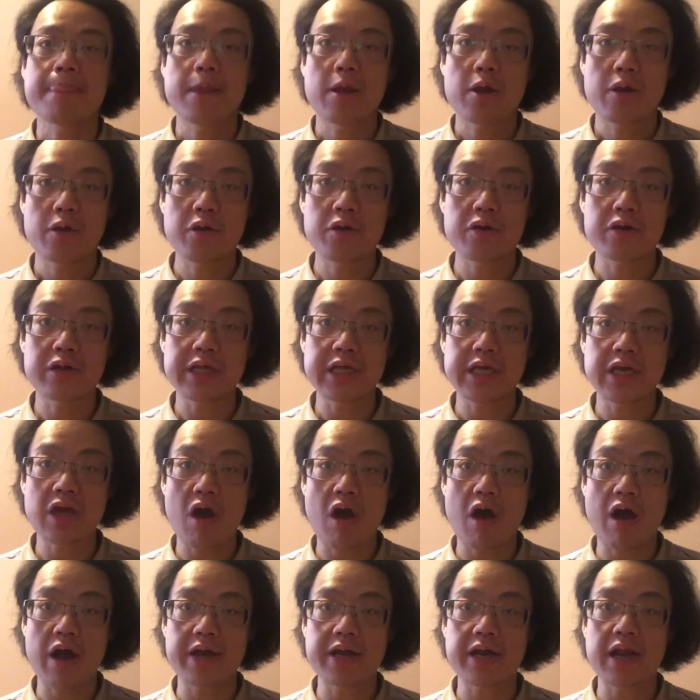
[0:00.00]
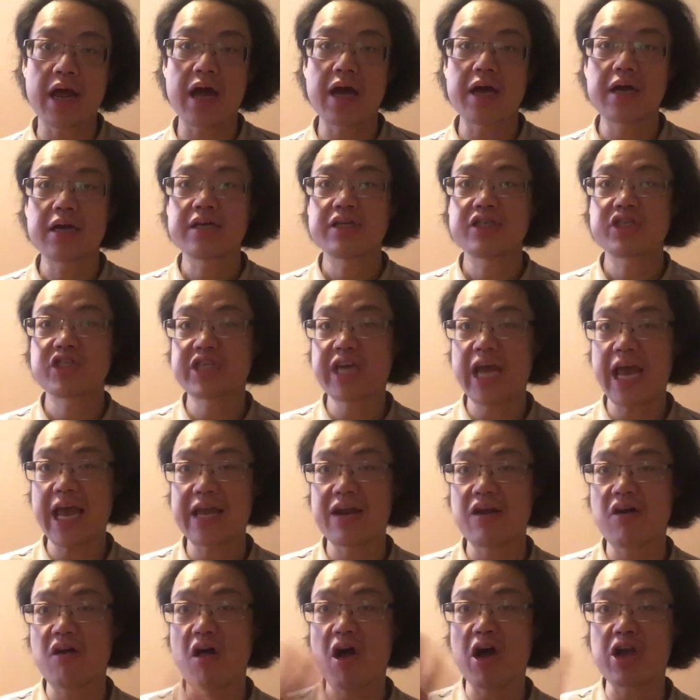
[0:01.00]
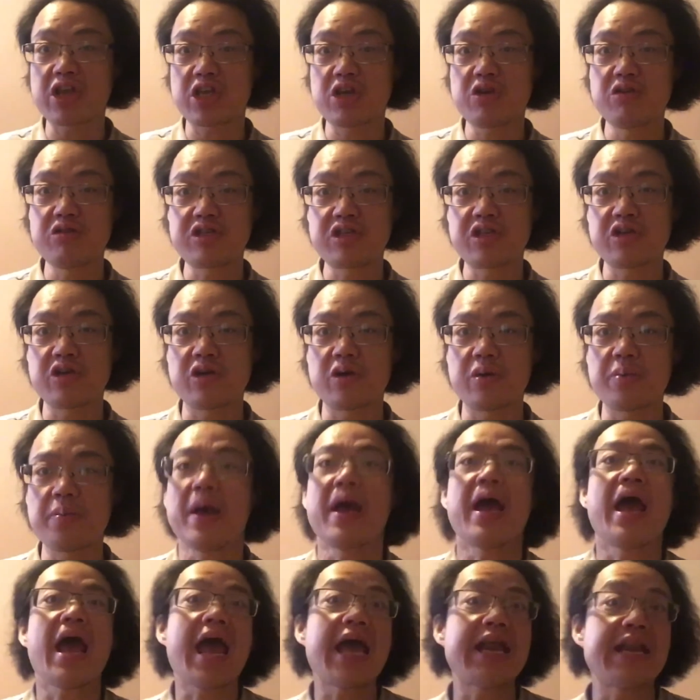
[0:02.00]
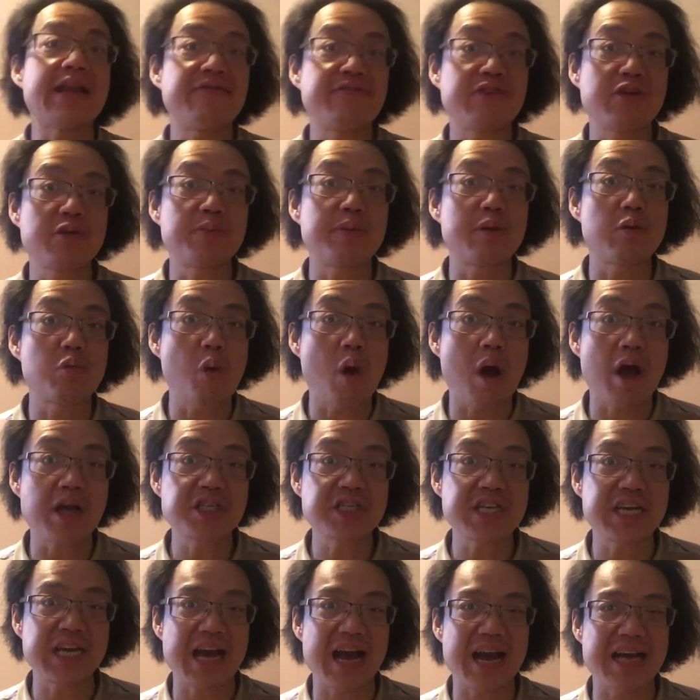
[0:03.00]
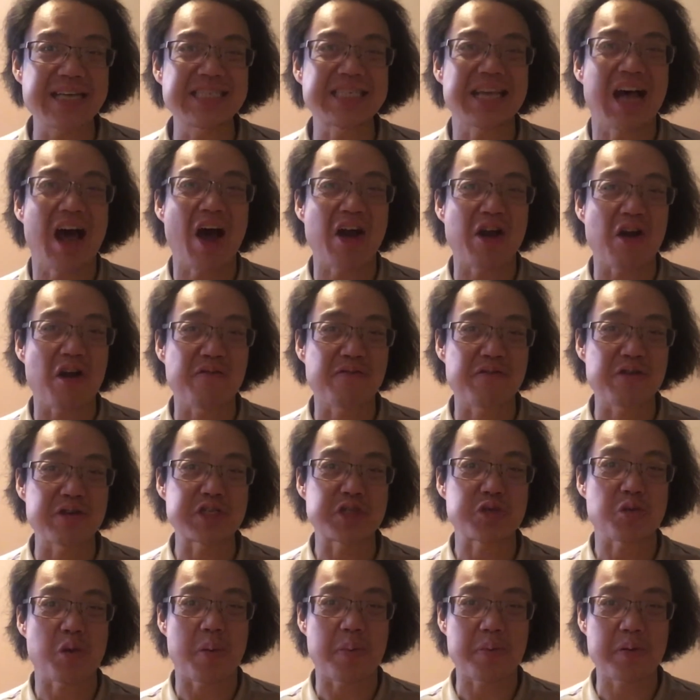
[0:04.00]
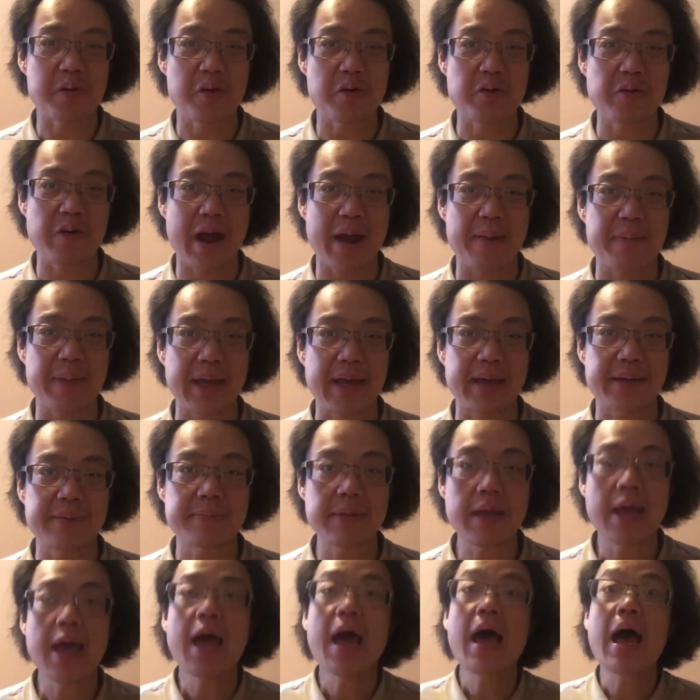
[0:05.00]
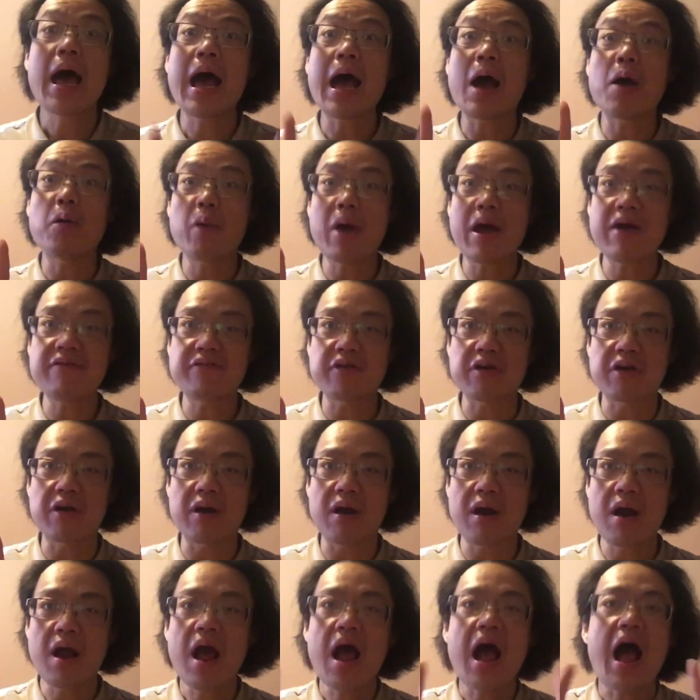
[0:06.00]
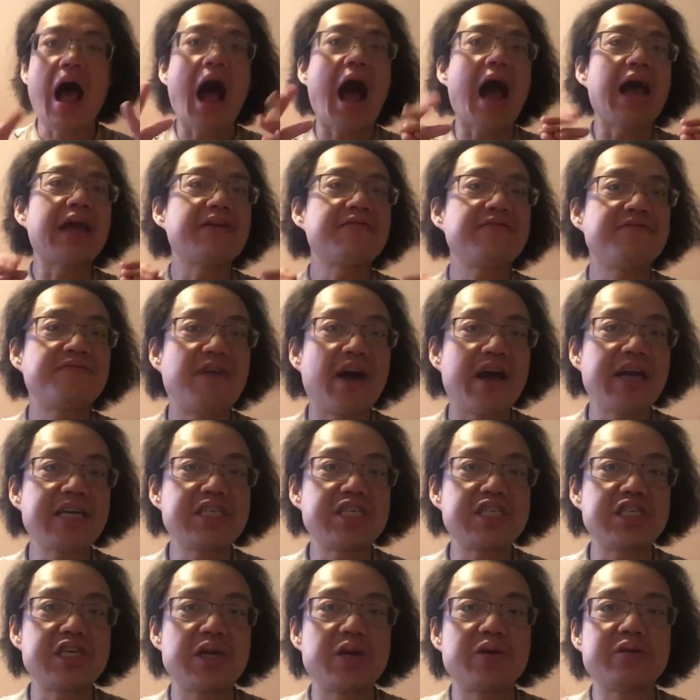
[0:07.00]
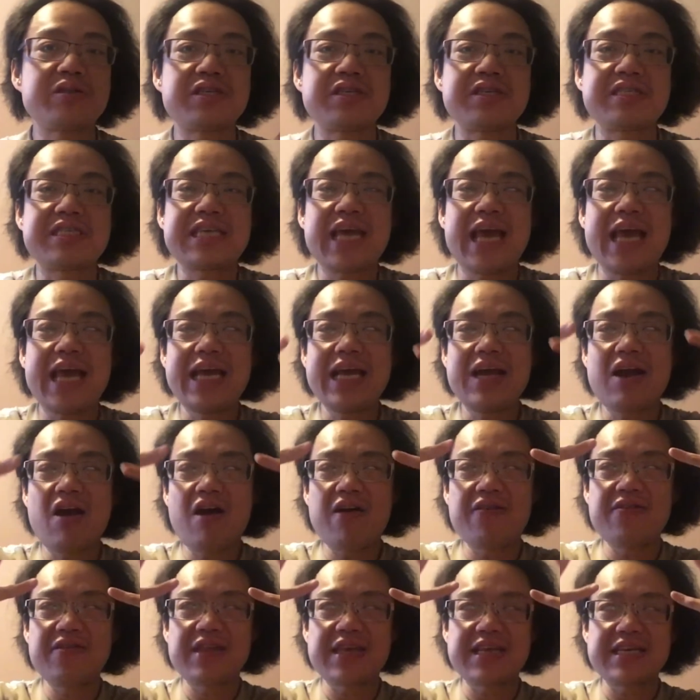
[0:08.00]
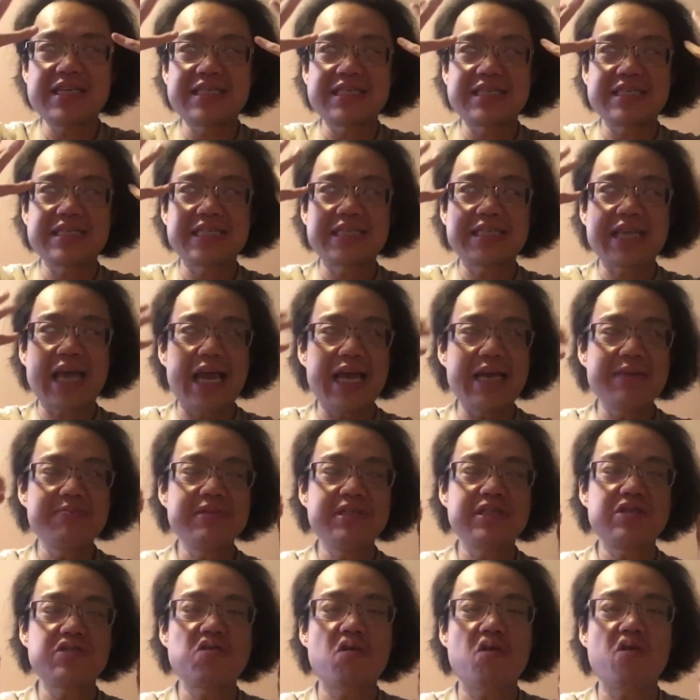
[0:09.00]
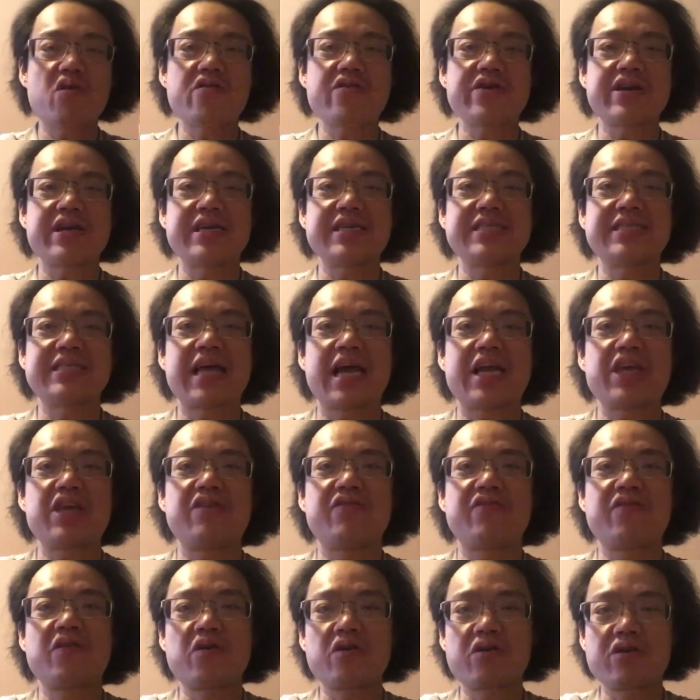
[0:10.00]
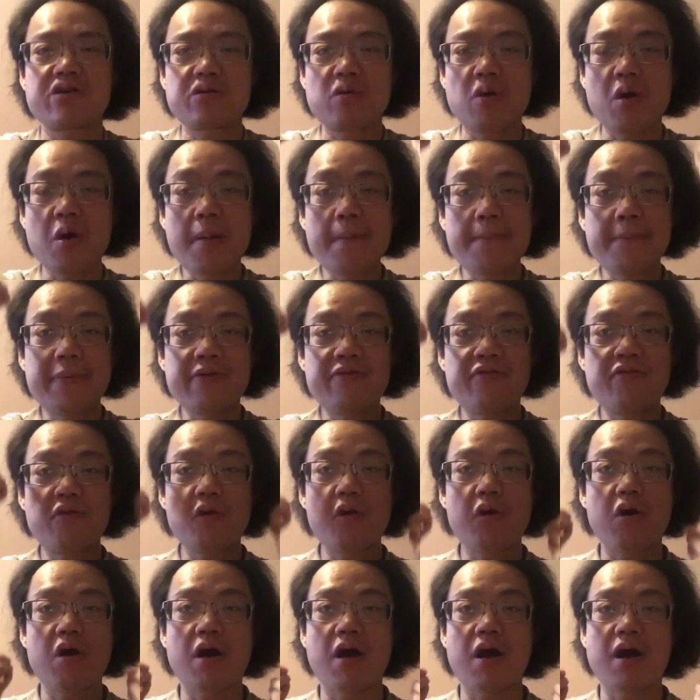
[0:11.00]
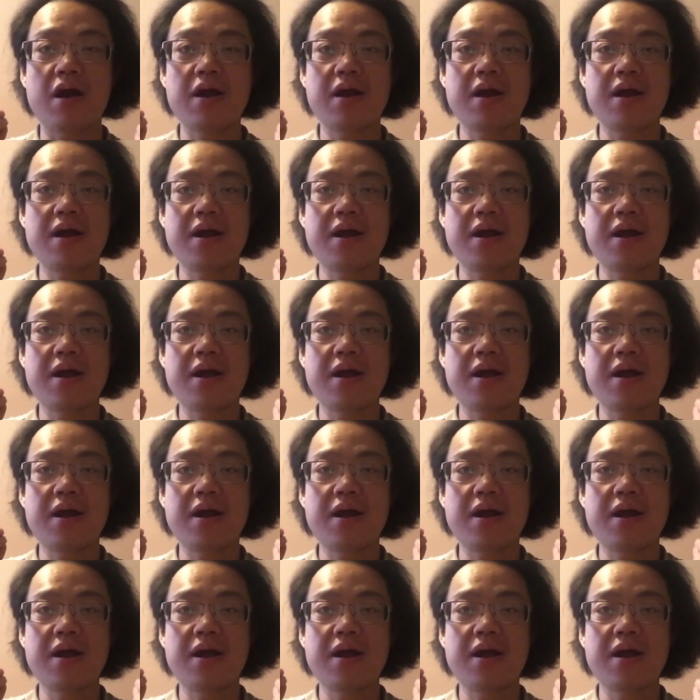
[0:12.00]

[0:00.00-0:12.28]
EarlyON channel on YouTube and if you've been watching us on our virtual programming. However, I invite you to take on these same stories that you've heard before